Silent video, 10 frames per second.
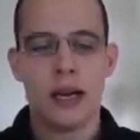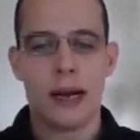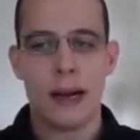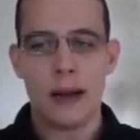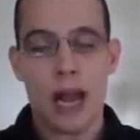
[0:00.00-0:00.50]

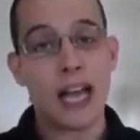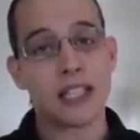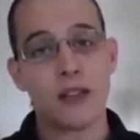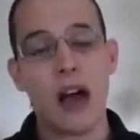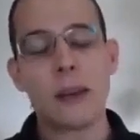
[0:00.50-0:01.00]

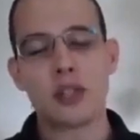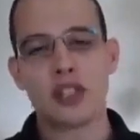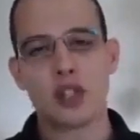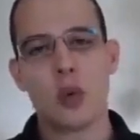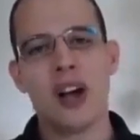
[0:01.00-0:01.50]
Lots of
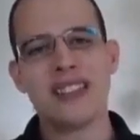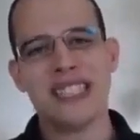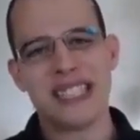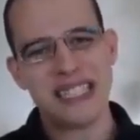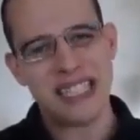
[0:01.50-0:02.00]
options as well
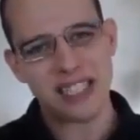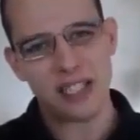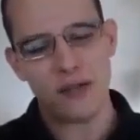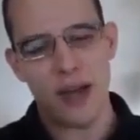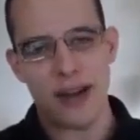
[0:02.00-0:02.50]
is a
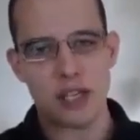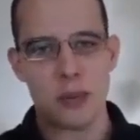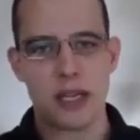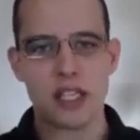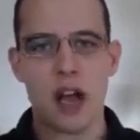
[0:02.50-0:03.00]

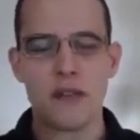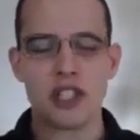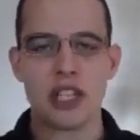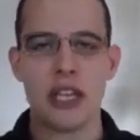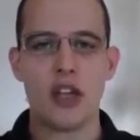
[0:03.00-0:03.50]
disadvantage, because
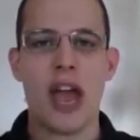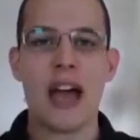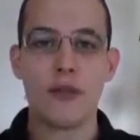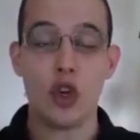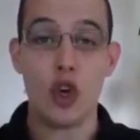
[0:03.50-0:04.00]
obviously you
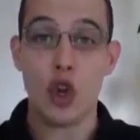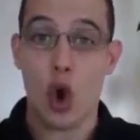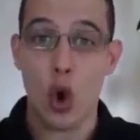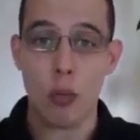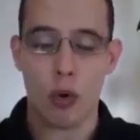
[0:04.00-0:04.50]
have to do
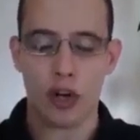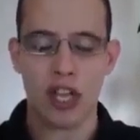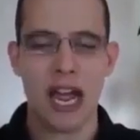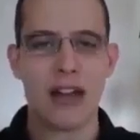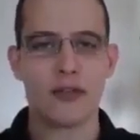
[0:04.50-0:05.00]
your
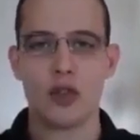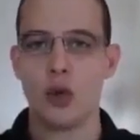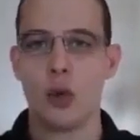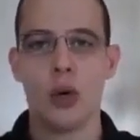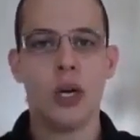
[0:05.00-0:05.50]
homework. You have
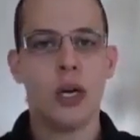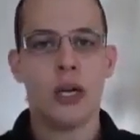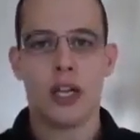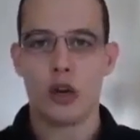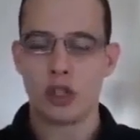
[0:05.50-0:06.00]
to,
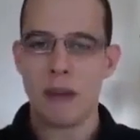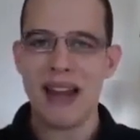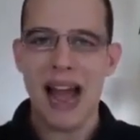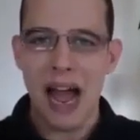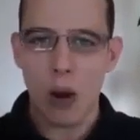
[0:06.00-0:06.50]
you know,
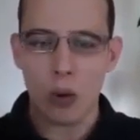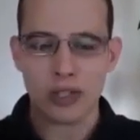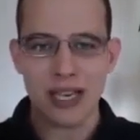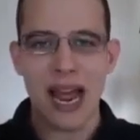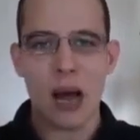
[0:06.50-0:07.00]
spend
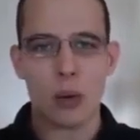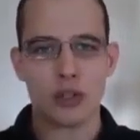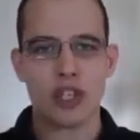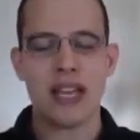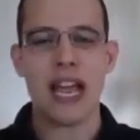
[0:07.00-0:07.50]
hours and
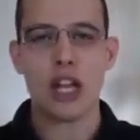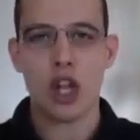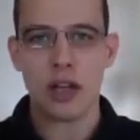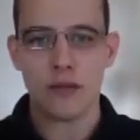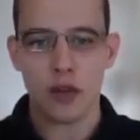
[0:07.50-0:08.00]
hours a day
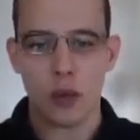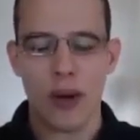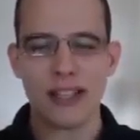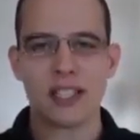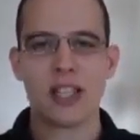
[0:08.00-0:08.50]
looking for the
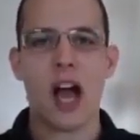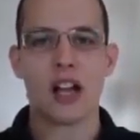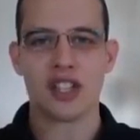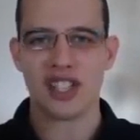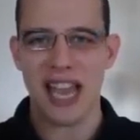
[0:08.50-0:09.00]
right
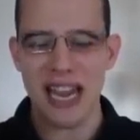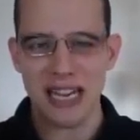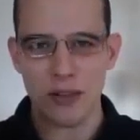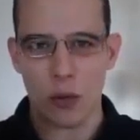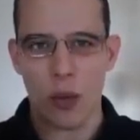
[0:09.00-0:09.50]
stocks,
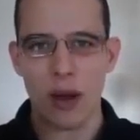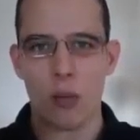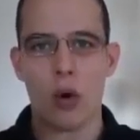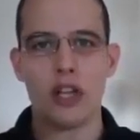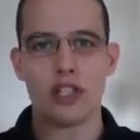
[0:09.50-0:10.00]
scanning the right
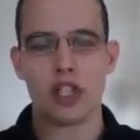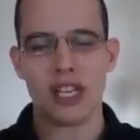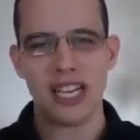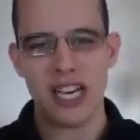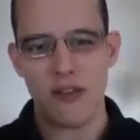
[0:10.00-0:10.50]
ones,
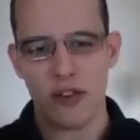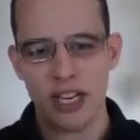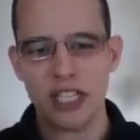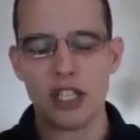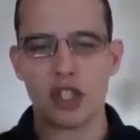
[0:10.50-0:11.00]
looking at
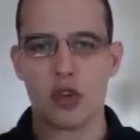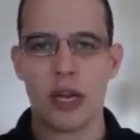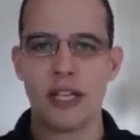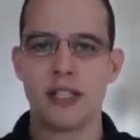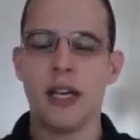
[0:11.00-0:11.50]
different
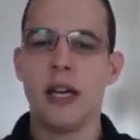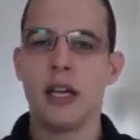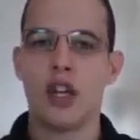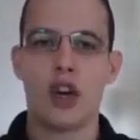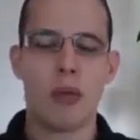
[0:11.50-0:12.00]
industries.
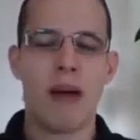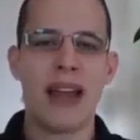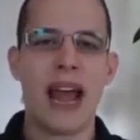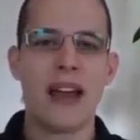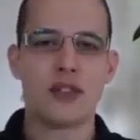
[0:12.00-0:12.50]
You know, you
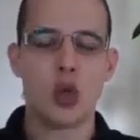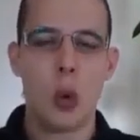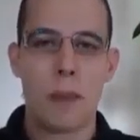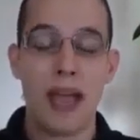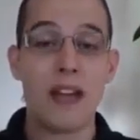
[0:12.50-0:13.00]
might have
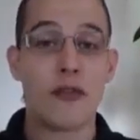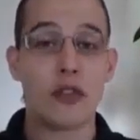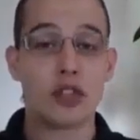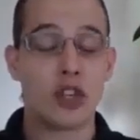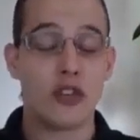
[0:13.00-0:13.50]
to pay
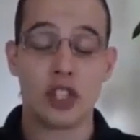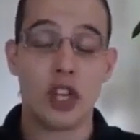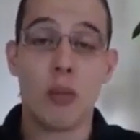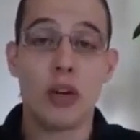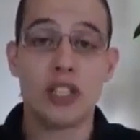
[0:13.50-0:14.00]
for
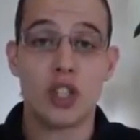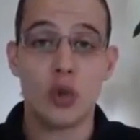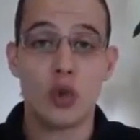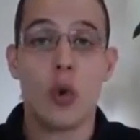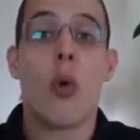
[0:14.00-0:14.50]
someone
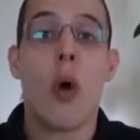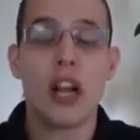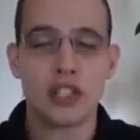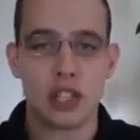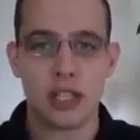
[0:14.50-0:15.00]
to do a
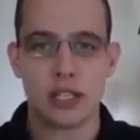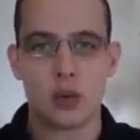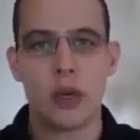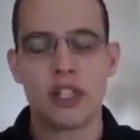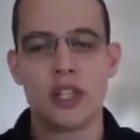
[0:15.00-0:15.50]
watch
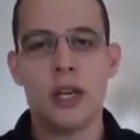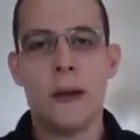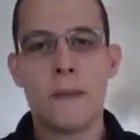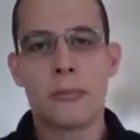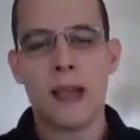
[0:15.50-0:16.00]
list, which
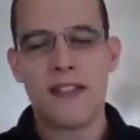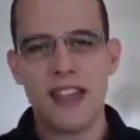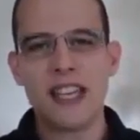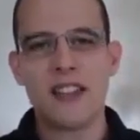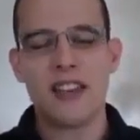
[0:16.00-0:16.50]
at
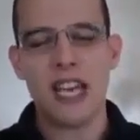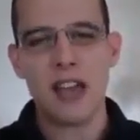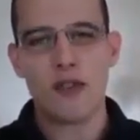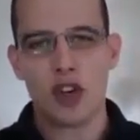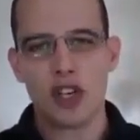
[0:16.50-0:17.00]
the end of the
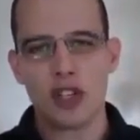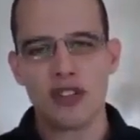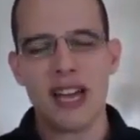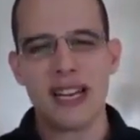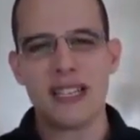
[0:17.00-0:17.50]
day, if you're going to
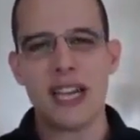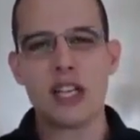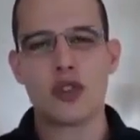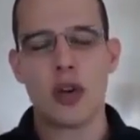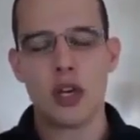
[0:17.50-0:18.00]
learn how to
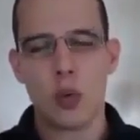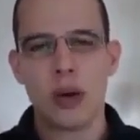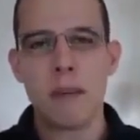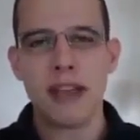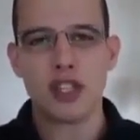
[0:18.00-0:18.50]
day trade, you
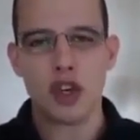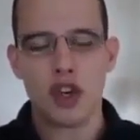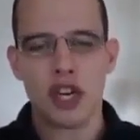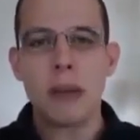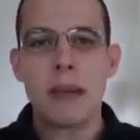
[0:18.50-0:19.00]
want to make sure
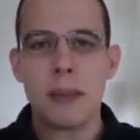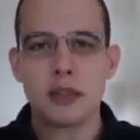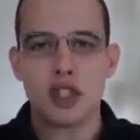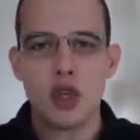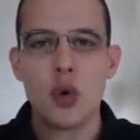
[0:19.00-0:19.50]
you're going to be able
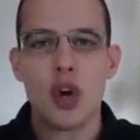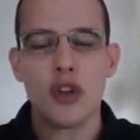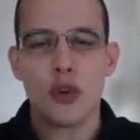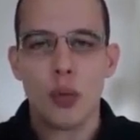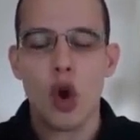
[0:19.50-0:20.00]
to do it
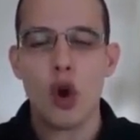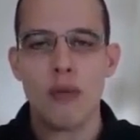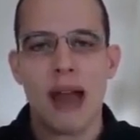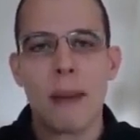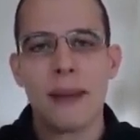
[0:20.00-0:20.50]
on your
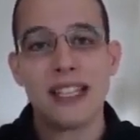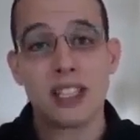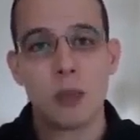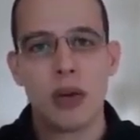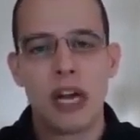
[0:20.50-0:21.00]
own, not pay
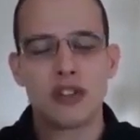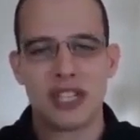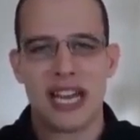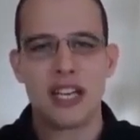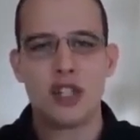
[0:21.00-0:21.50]
someone else
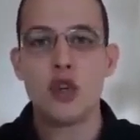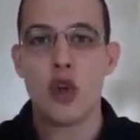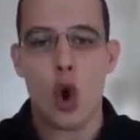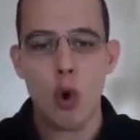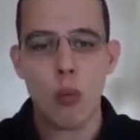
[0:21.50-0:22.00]
to kind of do
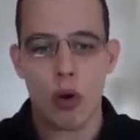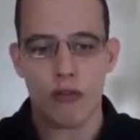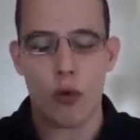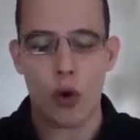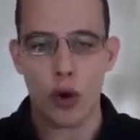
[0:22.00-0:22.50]
the
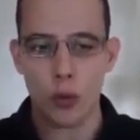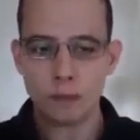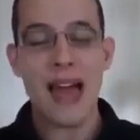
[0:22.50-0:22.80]
homework for you.